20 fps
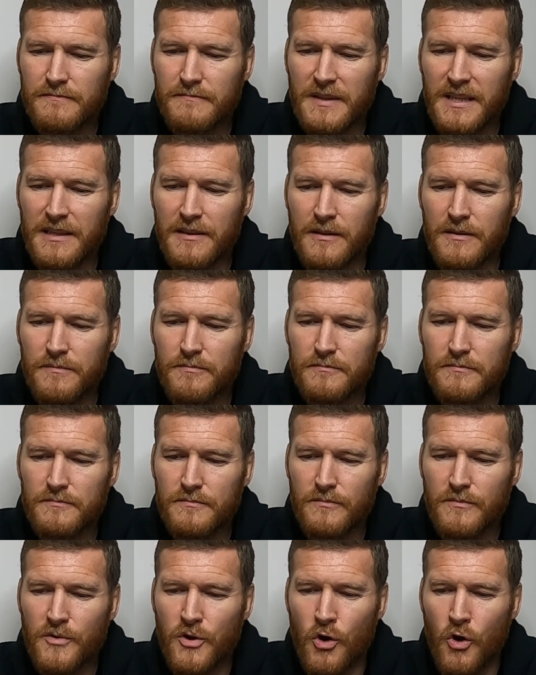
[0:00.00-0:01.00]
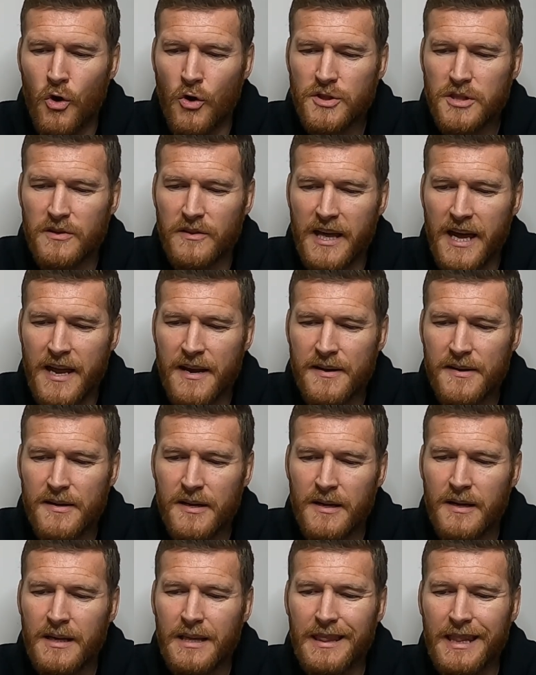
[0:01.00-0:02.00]
little note at the end.
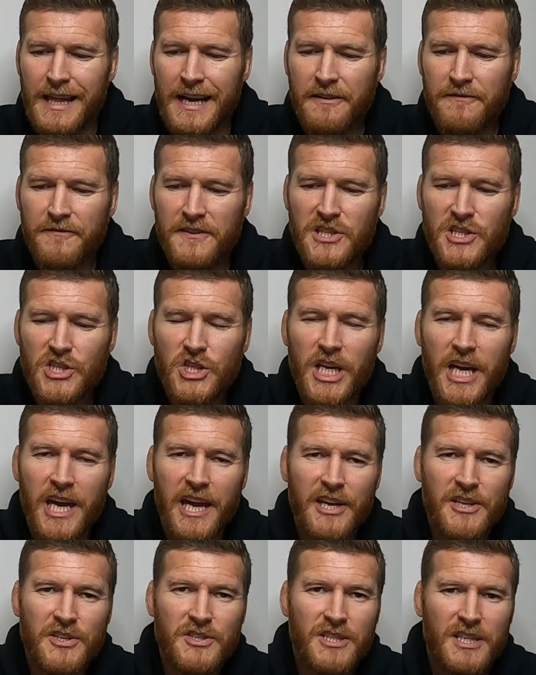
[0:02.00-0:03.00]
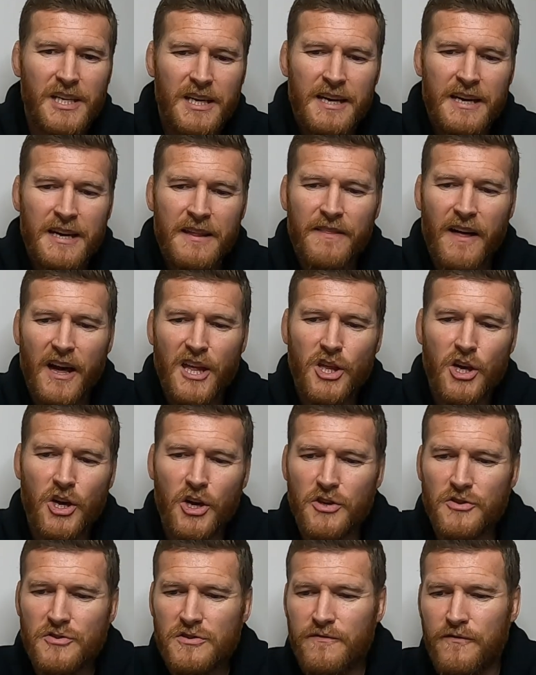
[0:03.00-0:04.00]
Life is change that
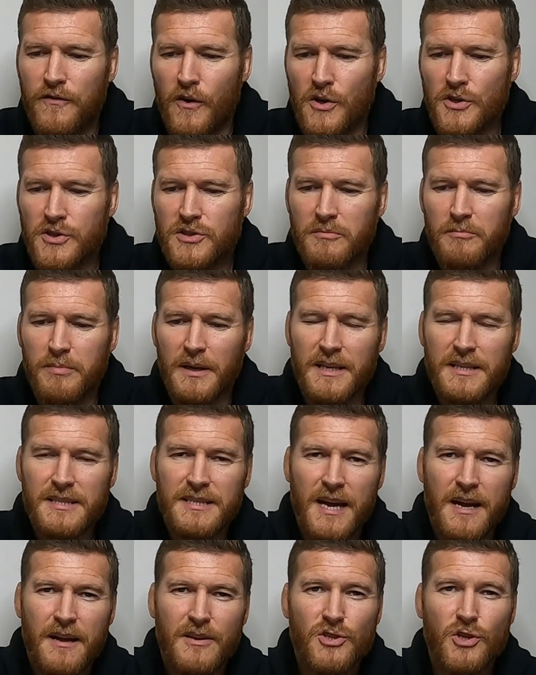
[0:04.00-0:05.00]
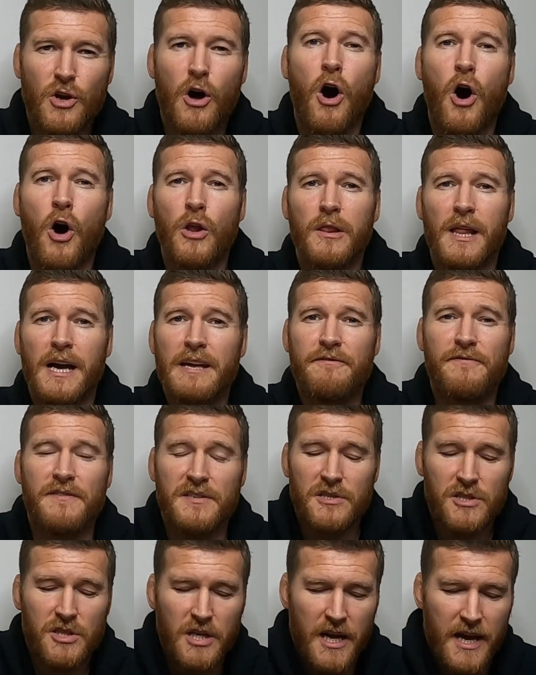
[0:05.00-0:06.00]
yearns for stability. So all life
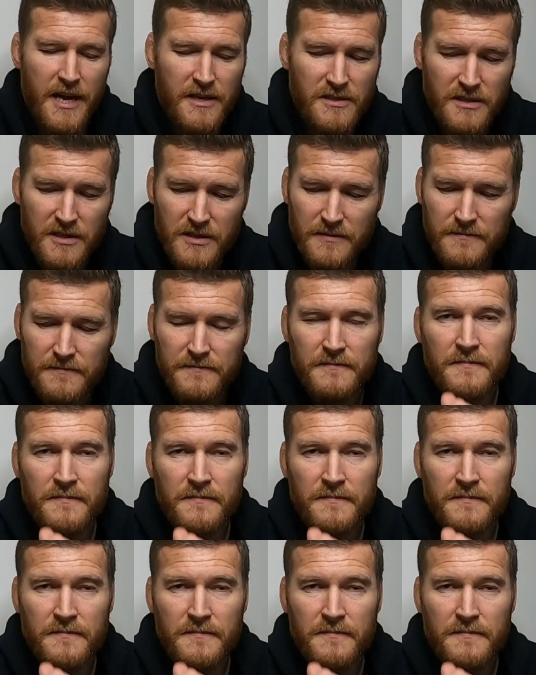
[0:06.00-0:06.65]
is change.